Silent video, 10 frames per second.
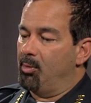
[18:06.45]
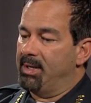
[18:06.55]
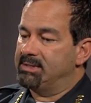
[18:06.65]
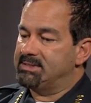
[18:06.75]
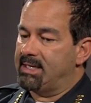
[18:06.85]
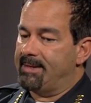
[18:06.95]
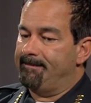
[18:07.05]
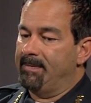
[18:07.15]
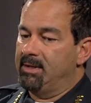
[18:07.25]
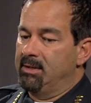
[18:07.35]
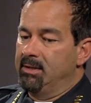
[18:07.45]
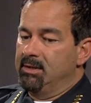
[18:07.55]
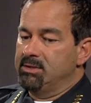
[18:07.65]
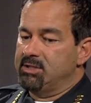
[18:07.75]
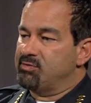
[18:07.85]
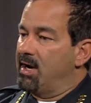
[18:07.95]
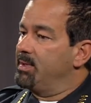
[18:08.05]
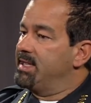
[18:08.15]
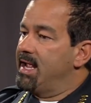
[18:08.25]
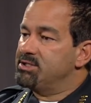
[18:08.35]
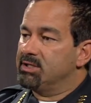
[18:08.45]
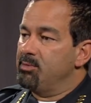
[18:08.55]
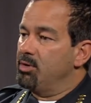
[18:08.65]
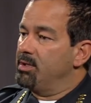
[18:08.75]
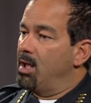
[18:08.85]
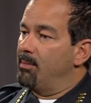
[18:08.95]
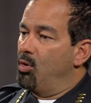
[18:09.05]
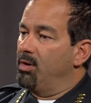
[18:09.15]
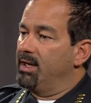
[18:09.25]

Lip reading: but just try to engage the community a lot more.